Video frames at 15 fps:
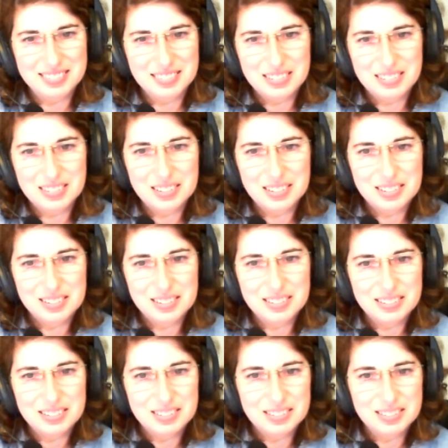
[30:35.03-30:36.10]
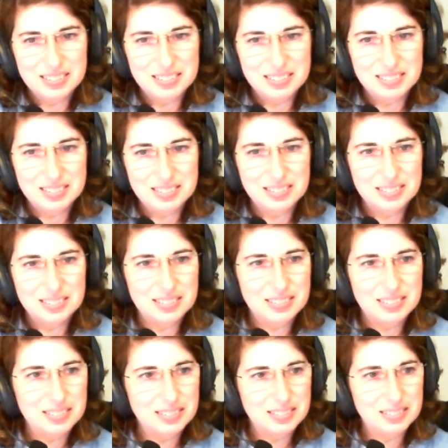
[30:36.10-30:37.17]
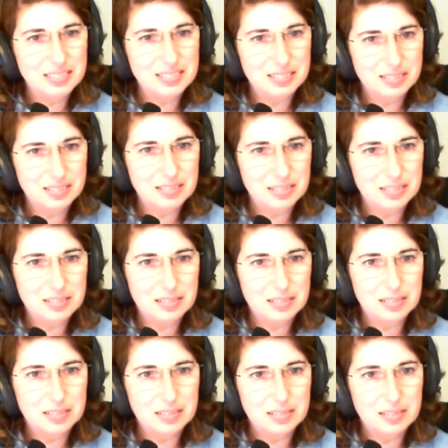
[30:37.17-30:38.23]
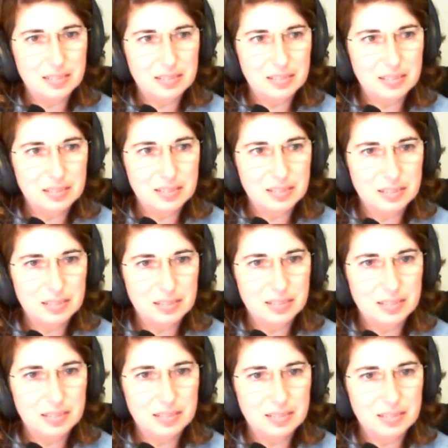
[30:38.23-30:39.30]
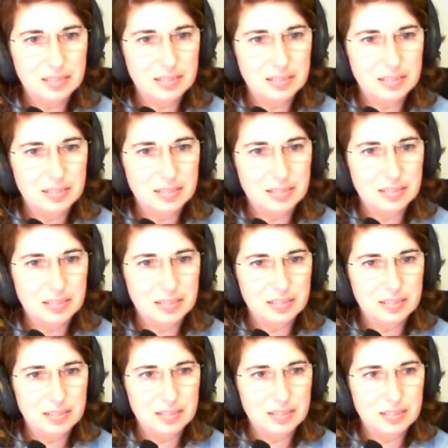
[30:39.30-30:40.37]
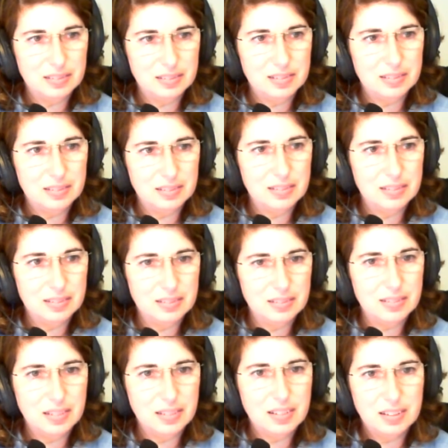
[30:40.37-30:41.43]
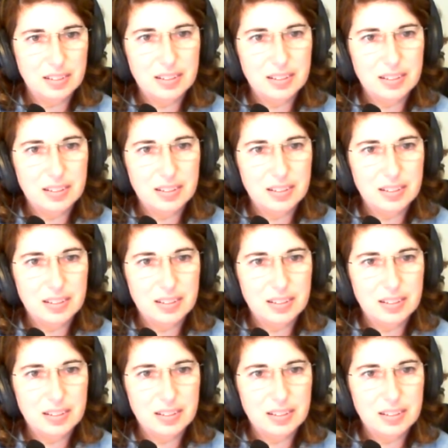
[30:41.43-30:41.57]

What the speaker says: (silent)